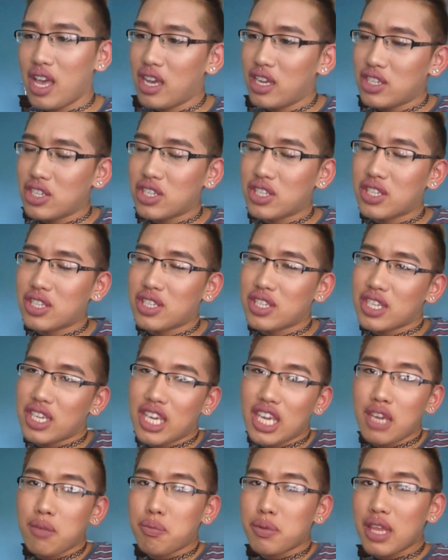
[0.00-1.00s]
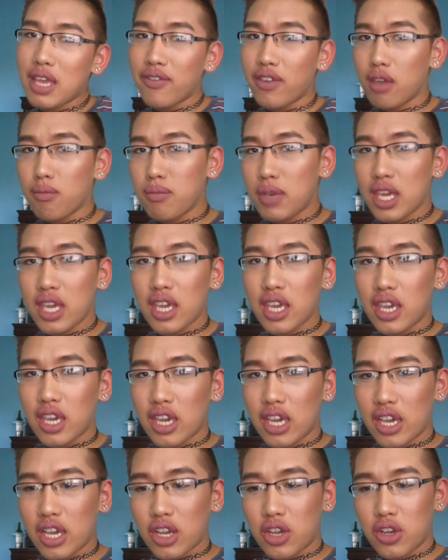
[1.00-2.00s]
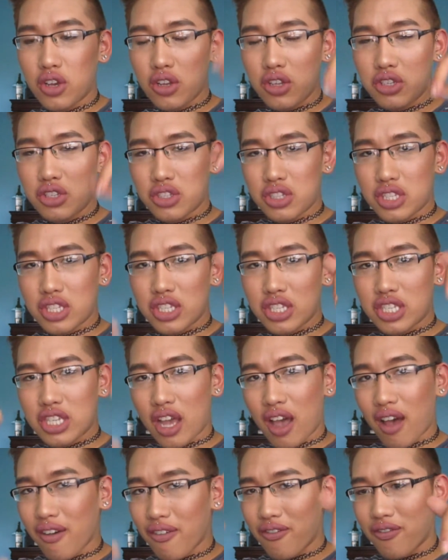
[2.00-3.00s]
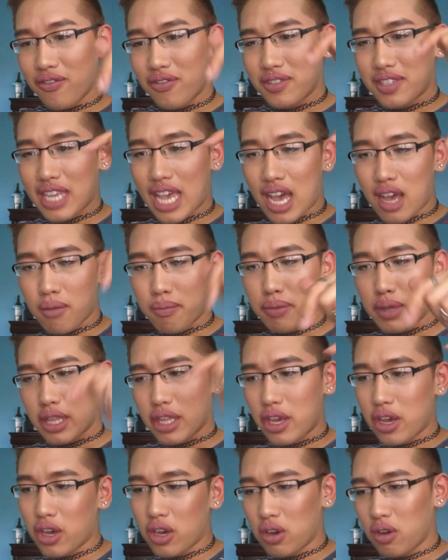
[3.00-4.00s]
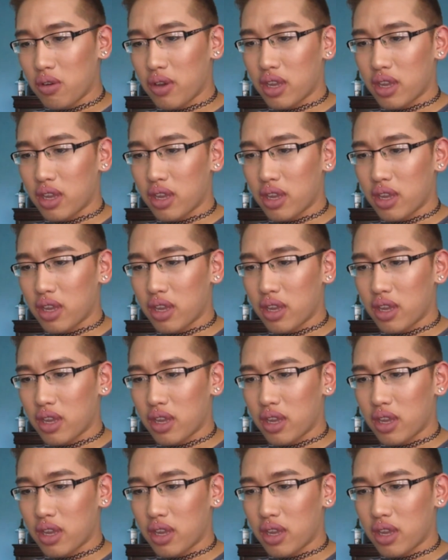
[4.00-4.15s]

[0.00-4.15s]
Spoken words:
just keep leaving me good stuff down below,